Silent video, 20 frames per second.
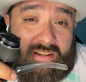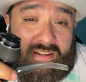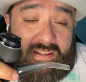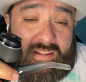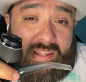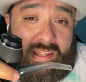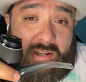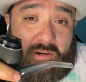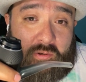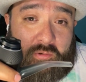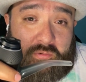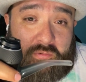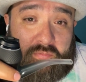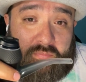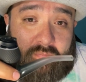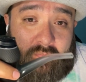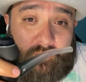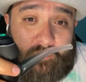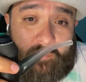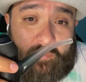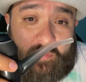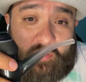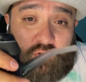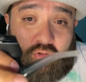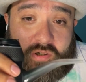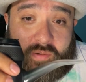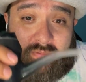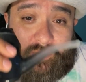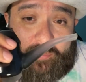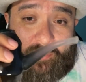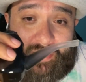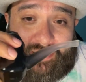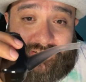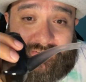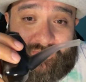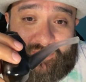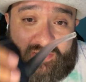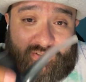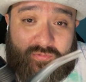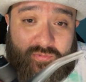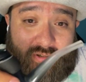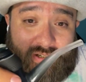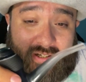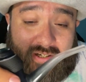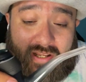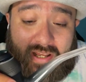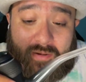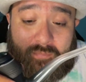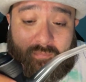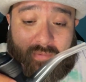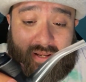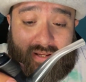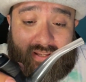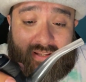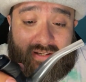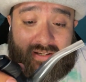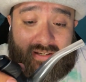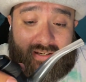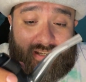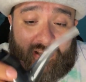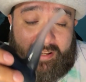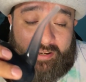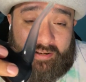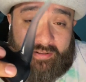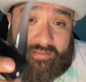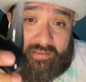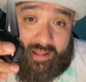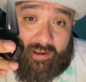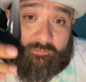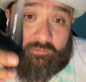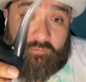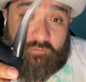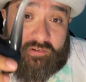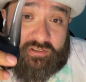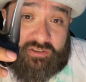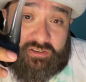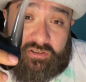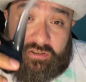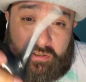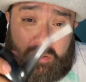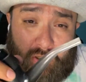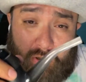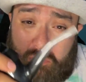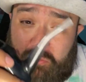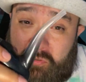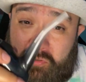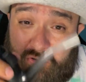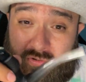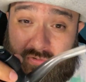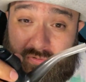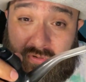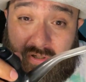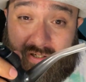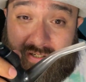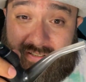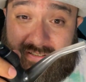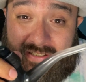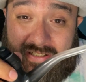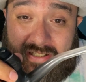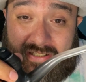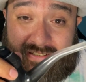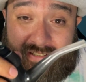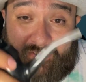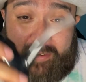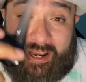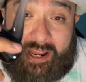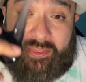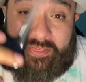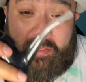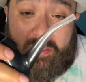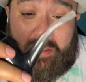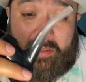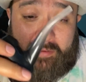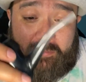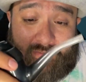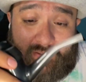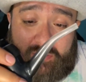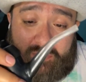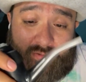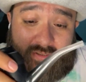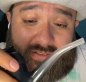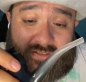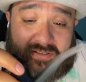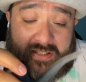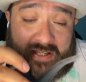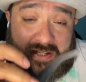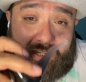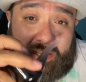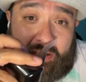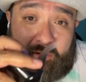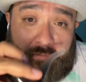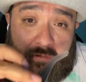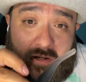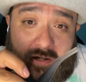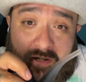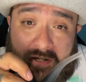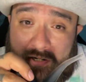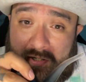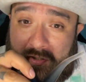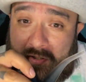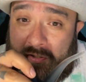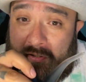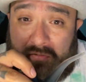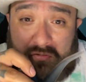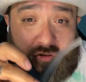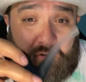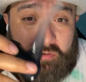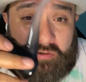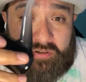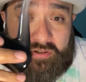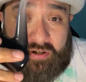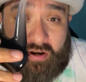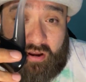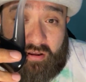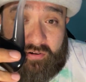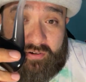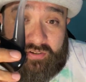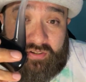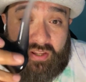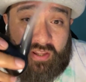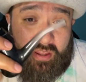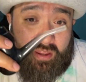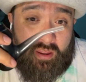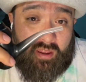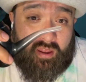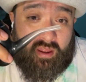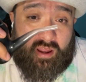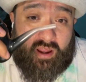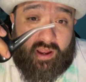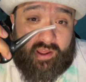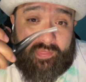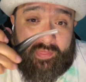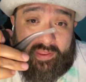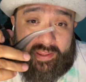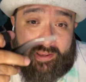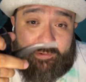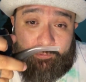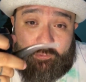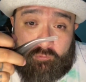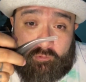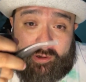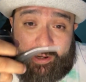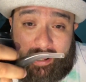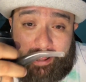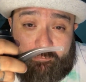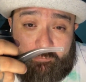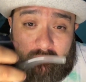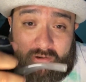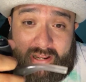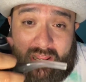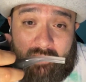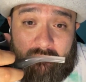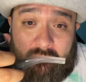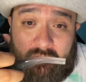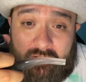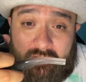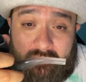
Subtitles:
it'll drop the price of this one and make it everyone's go-to, honestly, because I think if this was set at $100, $200, I think everyone would have one.